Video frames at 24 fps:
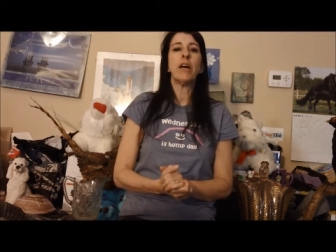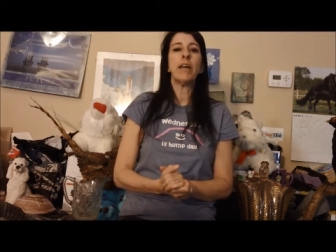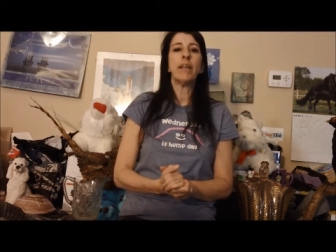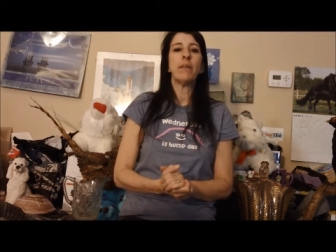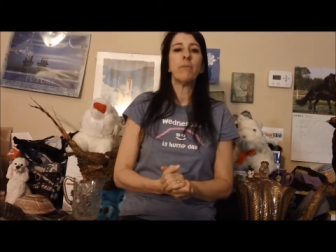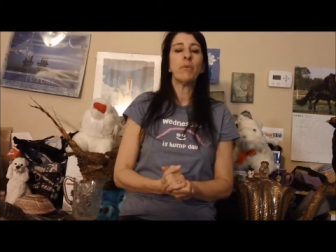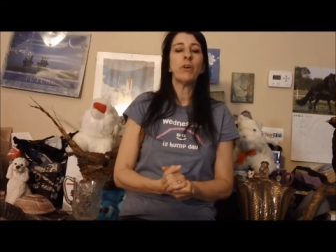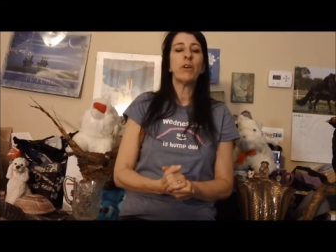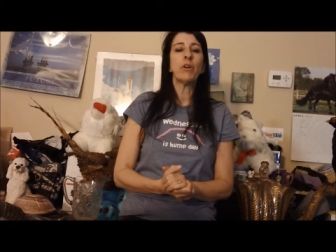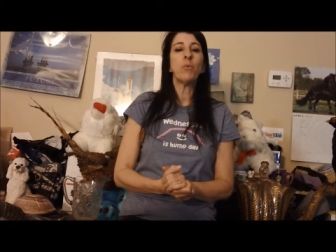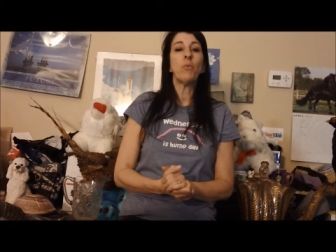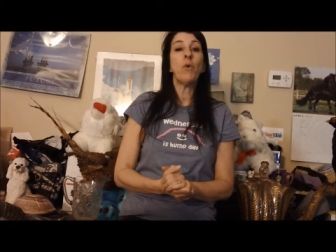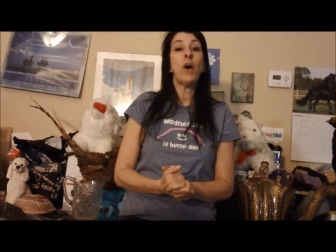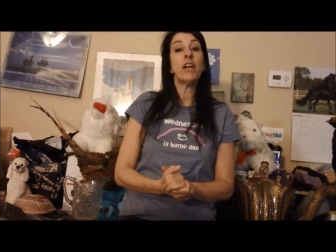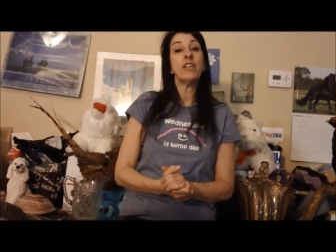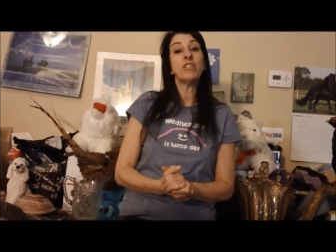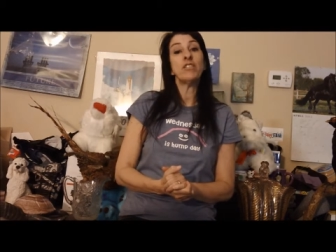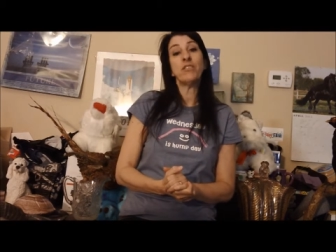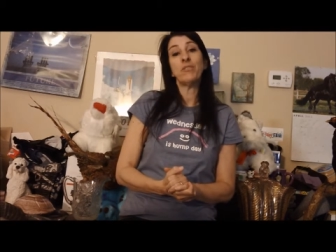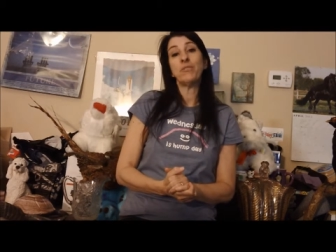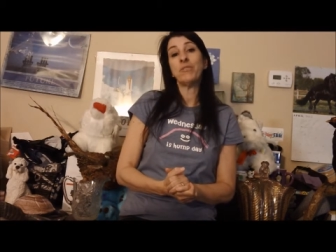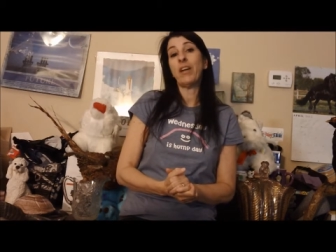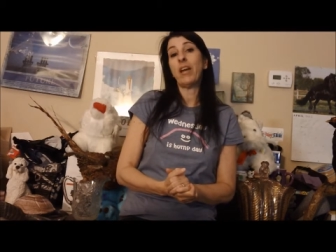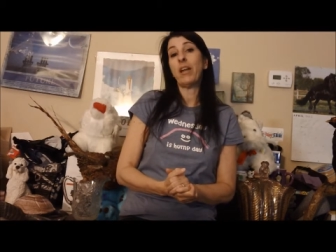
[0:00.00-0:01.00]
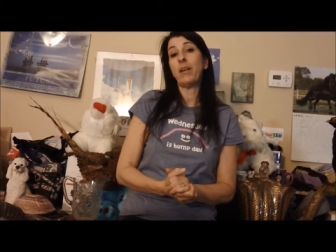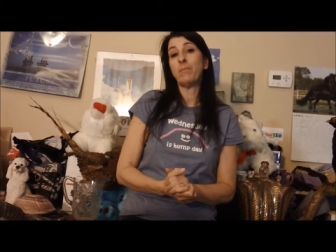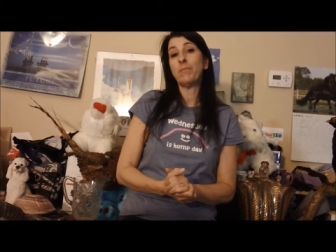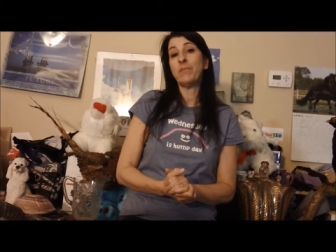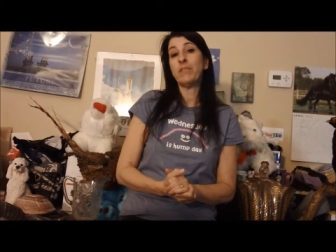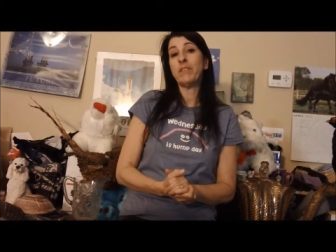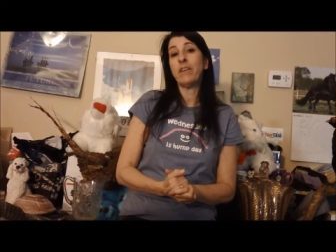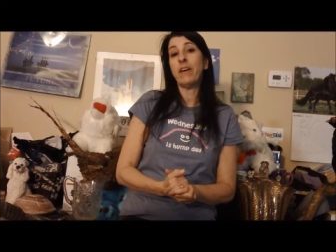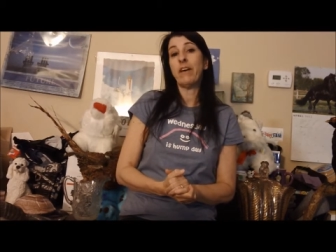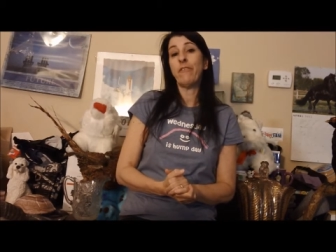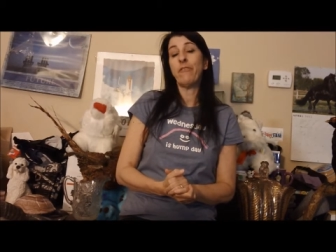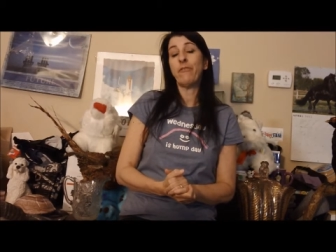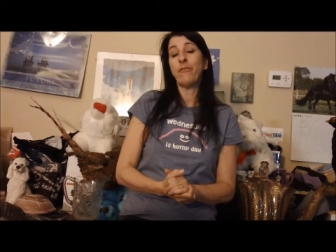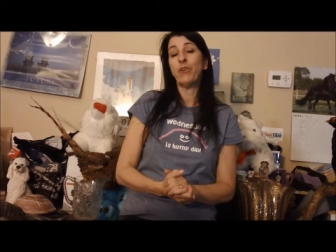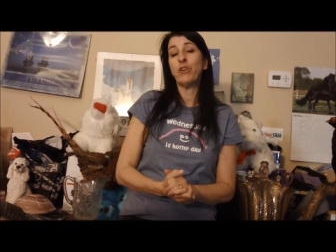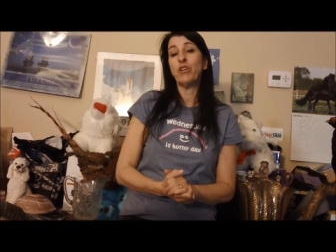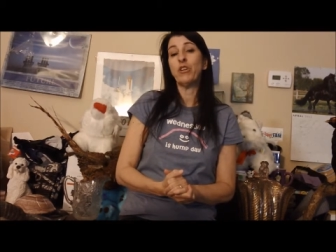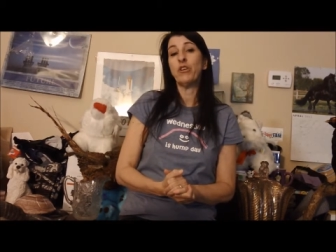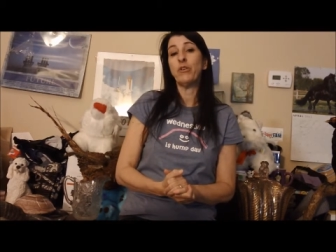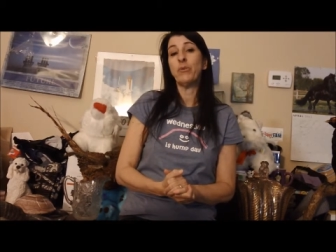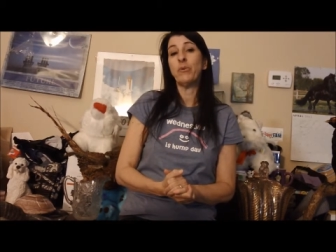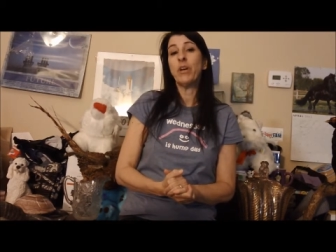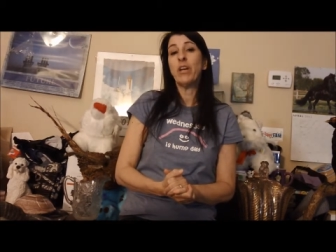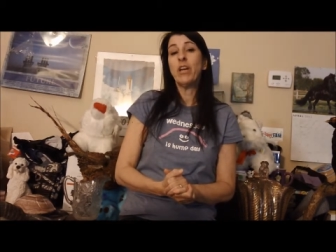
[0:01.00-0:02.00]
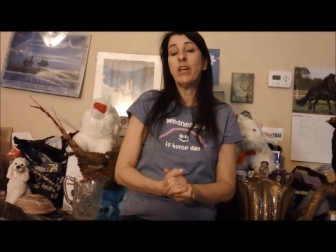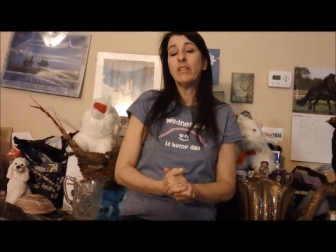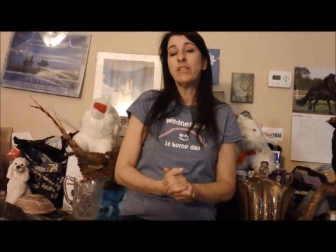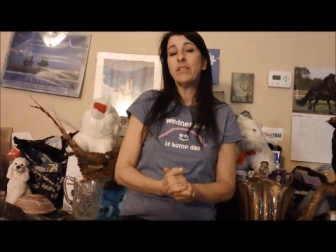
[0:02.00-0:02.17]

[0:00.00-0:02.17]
and we're going to watch those items sell for you.